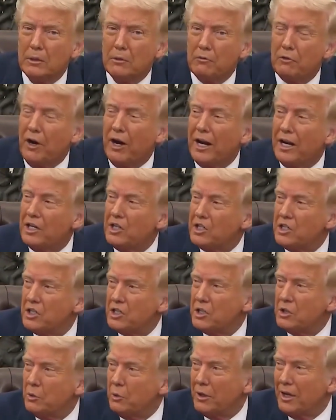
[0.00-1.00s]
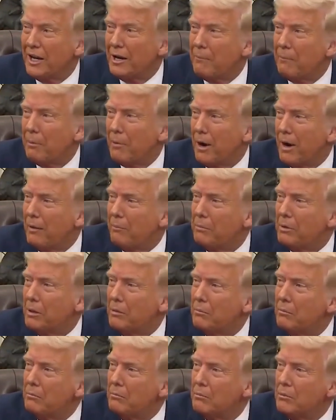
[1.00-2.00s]
France, we got a
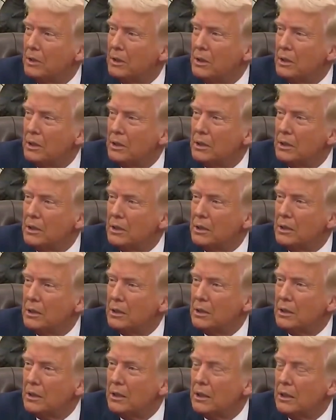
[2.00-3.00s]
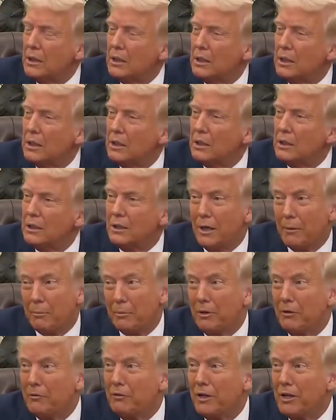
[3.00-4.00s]
problem, a
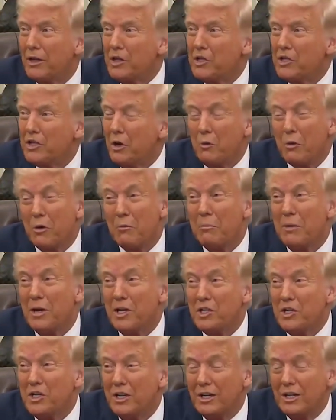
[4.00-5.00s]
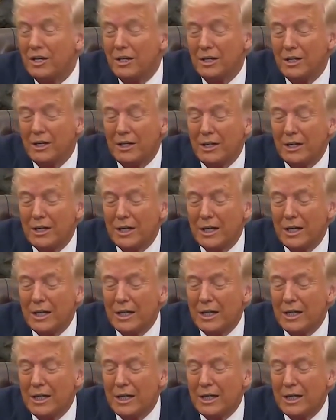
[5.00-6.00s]
couple of others I won't mention.
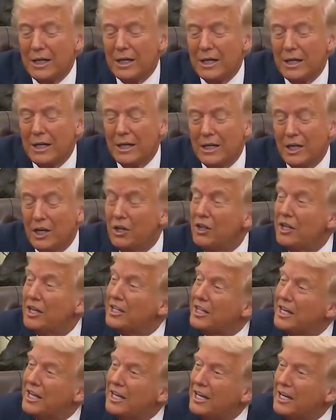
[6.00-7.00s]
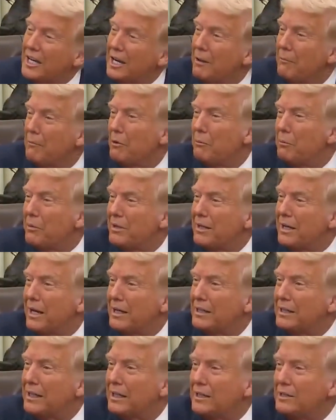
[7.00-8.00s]
Do you think they're going to come and
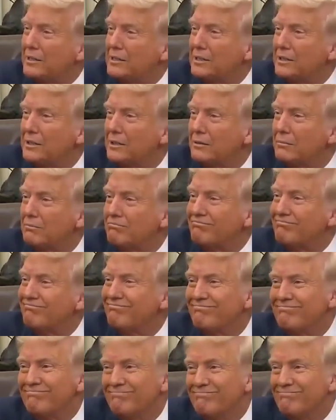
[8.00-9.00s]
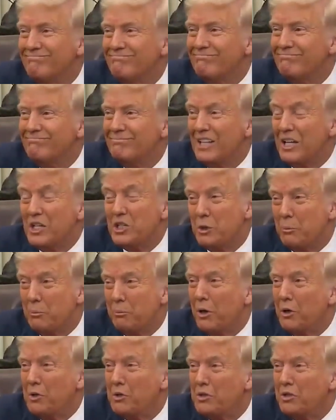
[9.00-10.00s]
protect us? They're
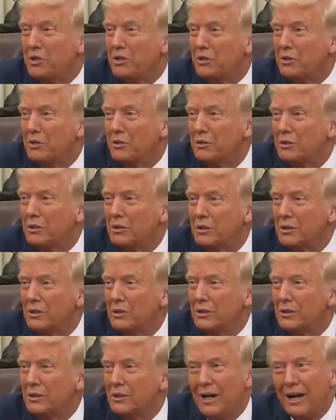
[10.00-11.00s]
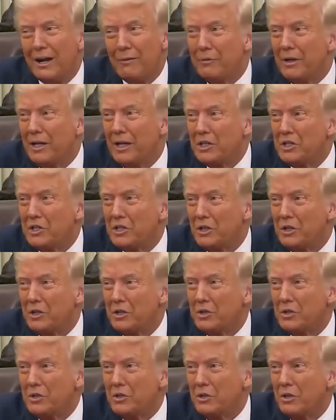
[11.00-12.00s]
supposed to. I'm not so
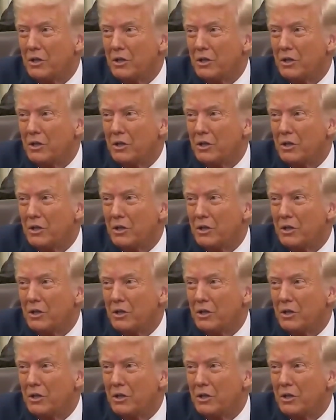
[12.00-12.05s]
sure.